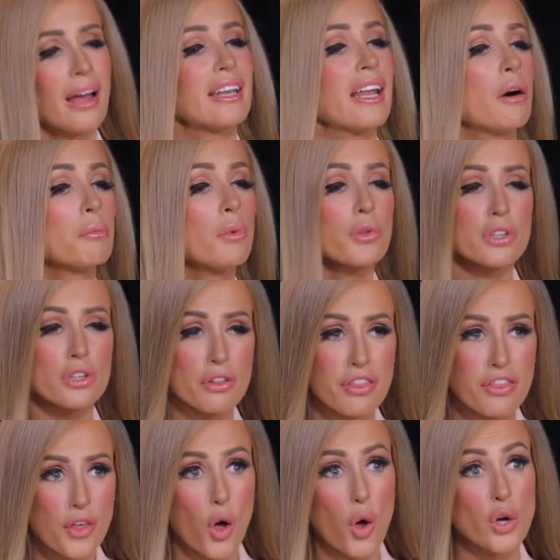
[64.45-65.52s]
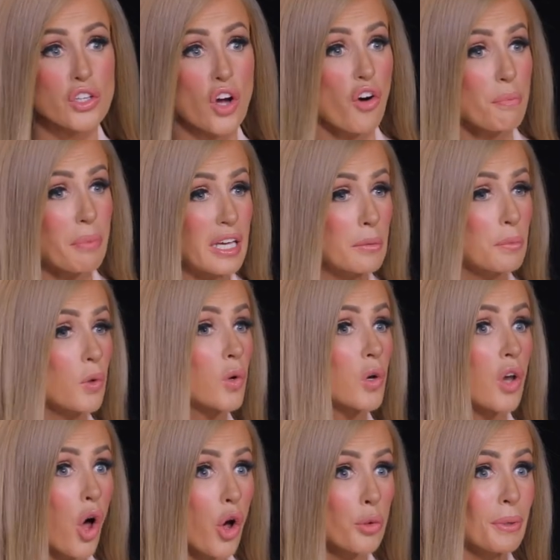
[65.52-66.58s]
Now, more than a third of people
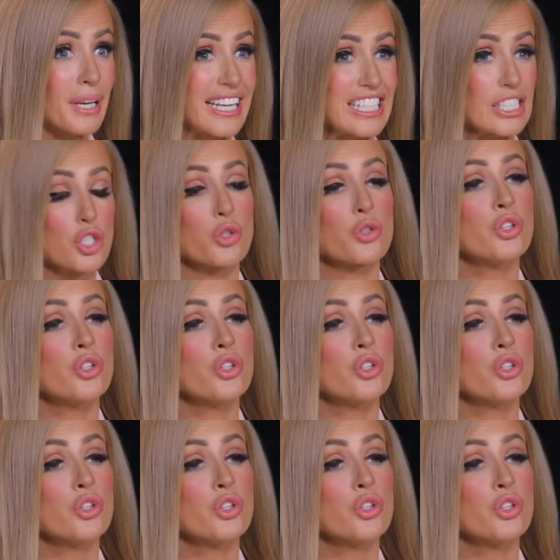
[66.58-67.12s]
globally do